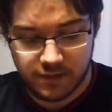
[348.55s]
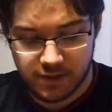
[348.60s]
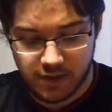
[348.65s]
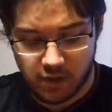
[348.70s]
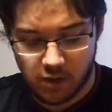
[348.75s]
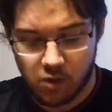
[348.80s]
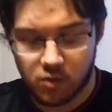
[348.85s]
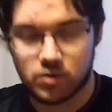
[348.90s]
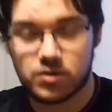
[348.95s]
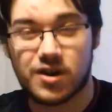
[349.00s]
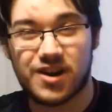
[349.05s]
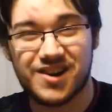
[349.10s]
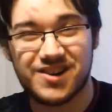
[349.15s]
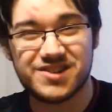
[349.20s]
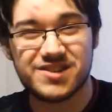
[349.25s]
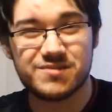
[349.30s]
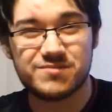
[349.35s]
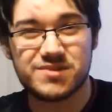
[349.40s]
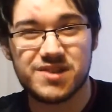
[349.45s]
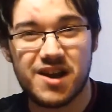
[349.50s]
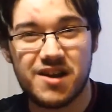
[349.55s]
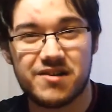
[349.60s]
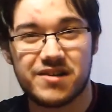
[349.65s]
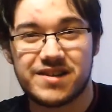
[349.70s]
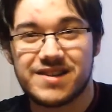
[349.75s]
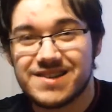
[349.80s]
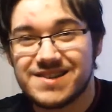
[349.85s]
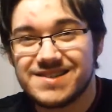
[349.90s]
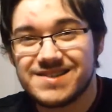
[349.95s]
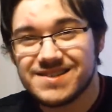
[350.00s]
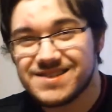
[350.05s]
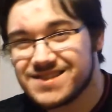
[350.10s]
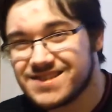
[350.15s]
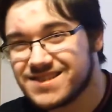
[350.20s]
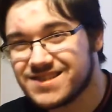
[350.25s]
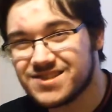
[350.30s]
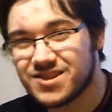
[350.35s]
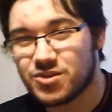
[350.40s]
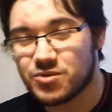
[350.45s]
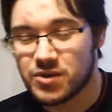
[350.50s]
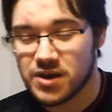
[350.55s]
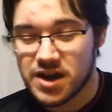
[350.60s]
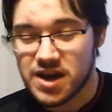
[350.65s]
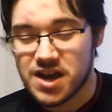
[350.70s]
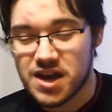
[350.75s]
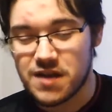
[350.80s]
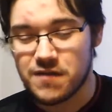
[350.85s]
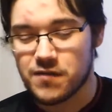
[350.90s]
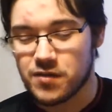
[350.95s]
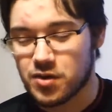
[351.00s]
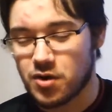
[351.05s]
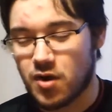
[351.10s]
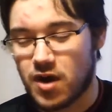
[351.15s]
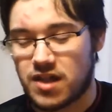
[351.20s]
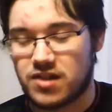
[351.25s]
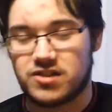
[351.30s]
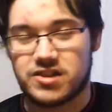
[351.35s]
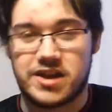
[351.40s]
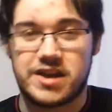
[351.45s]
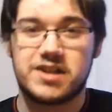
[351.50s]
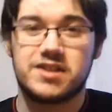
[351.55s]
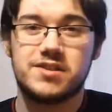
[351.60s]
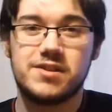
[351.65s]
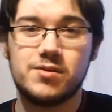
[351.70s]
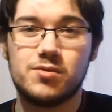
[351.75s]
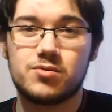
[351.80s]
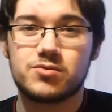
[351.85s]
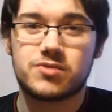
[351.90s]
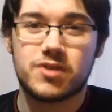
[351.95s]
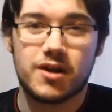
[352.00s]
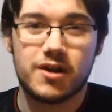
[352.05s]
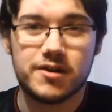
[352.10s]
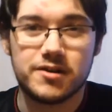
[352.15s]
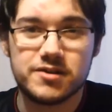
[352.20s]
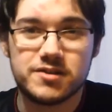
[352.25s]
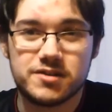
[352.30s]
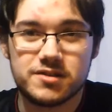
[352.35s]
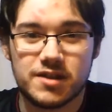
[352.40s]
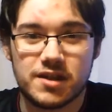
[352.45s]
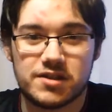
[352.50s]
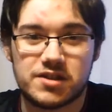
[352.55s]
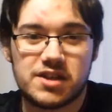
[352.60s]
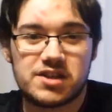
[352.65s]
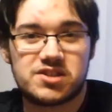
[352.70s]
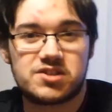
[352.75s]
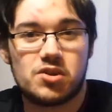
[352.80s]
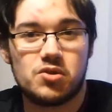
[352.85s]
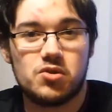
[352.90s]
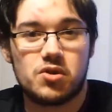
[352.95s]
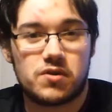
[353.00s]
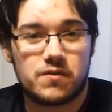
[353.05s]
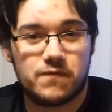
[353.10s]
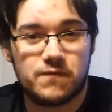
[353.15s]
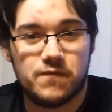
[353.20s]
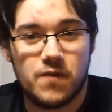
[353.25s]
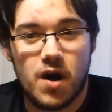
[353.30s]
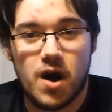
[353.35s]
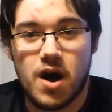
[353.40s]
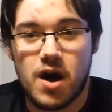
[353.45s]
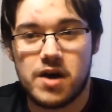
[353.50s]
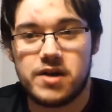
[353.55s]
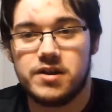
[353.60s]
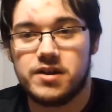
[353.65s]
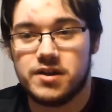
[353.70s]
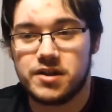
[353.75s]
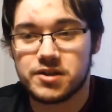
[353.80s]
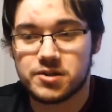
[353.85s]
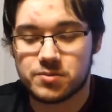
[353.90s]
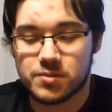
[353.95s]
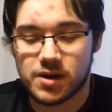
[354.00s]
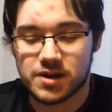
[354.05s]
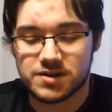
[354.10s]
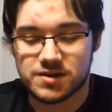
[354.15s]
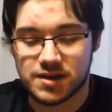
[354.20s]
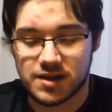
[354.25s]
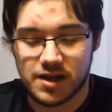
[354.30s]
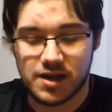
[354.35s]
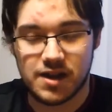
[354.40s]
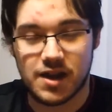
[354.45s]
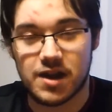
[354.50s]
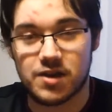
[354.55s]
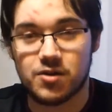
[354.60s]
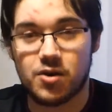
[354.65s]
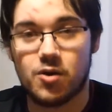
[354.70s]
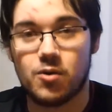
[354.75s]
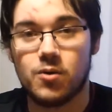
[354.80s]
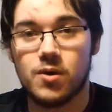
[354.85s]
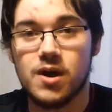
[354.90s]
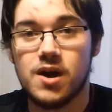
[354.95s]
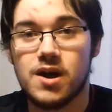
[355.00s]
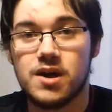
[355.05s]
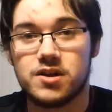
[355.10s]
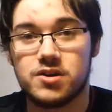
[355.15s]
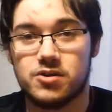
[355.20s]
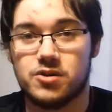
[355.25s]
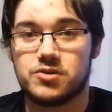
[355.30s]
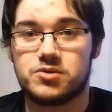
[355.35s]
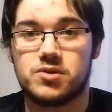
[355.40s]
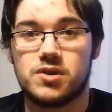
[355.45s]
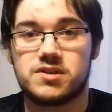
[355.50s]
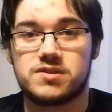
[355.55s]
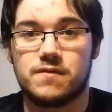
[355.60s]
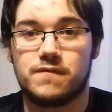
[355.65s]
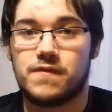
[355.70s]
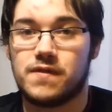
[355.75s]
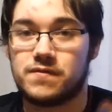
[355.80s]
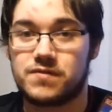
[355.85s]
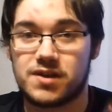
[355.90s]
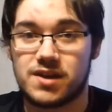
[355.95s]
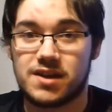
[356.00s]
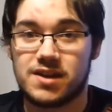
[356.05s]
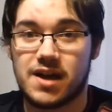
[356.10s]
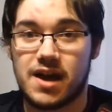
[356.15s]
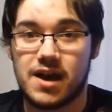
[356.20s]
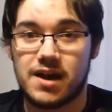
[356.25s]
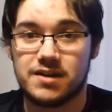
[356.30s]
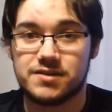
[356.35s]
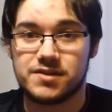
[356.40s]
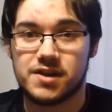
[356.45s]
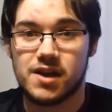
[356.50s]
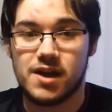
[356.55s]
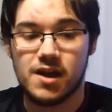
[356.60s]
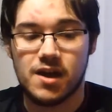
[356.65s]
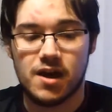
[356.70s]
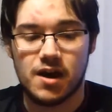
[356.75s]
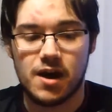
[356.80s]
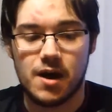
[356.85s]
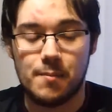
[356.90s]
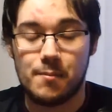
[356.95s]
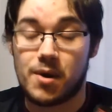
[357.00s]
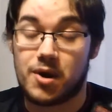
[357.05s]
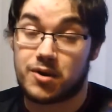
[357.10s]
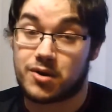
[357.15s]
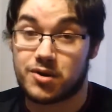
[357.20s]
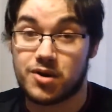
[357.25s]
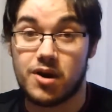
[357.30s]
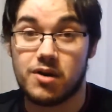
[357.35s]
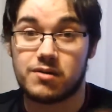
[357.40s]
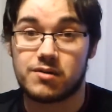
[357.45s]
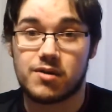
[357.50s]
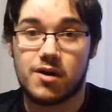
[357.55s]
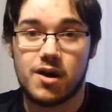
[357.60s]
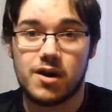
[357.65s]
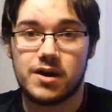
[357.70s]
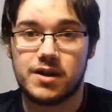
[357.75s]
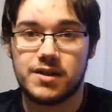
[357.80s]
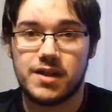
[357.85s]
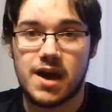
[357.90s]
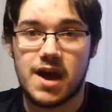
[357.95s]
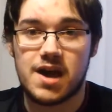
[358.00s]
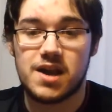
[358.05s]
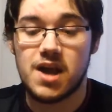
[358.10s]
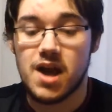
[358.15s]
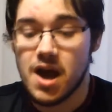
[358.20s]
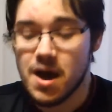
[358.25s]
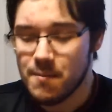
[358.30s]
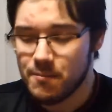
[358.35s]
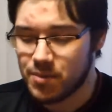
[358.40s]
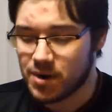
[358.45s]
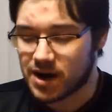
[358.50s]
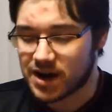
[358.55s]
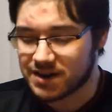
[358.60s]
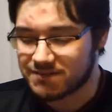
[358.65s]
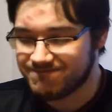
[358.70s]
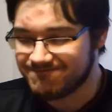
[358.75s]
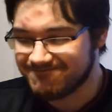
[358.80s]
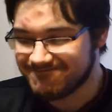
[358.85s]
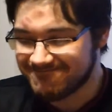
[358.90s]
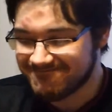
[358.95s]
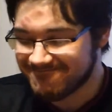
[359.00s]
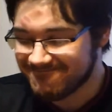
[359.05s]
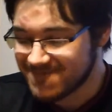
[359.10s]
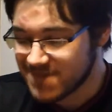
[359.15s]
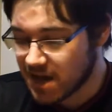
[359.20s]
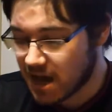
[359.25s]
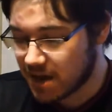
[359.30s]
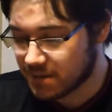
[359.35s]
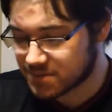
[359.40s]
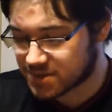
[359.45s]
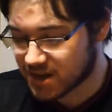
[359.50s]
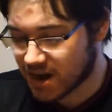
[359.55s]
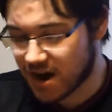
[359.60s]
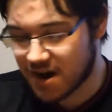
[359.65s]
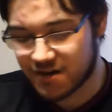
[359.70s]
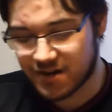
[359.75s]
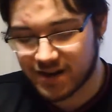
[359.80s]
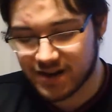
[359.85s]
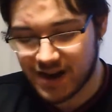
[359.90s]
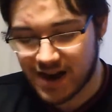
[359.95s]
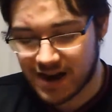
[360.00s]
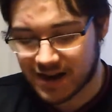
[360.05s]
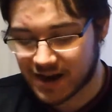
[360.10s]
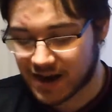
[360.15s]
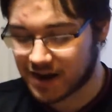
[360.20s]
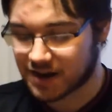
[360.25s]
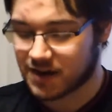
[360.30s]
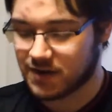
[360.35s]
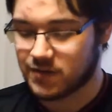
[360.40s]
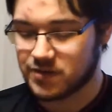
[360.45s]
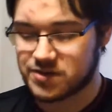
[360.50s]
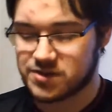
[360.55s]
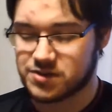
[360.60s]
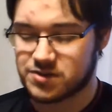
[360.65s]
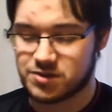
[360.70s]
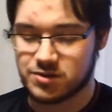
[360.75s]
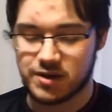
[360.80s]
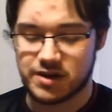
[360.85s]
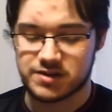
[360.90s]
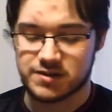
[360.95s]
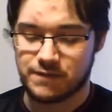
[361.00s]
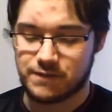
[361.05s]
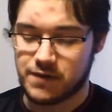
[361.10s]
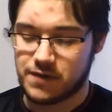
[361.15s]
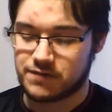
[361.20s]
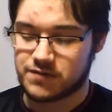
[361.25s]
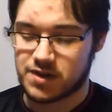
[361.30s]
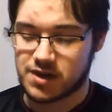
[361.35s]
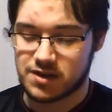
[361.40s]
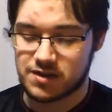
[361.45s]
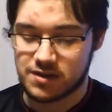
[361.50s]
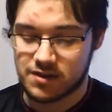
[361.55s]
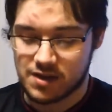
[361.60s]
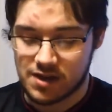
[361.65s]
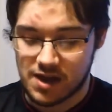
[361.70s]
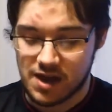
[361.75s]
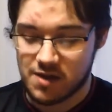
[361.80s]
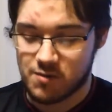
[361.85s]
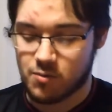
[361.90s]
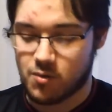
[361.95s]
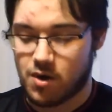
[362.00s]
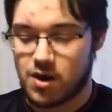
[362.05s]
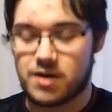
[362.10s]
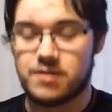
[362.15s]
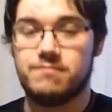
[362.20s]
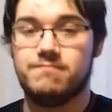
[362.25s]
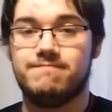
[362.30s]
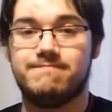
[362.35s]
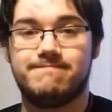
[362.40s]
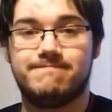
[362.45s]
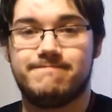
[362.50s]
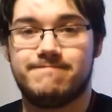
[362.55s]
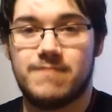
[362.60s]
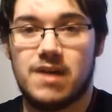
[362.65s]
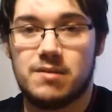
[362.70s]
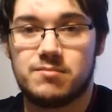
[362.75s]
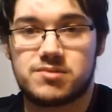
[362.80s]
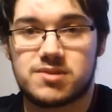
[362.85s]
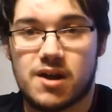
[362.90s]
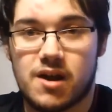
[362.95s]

the old cards, I'm sorry. You know, even though I like the old cards, like, they still look fine and interesting, and I know, you know, two thousand fifteen has uh, better color on it and that, but I'm sorry, I gotta give it to two thousand fifteen. It won. I'm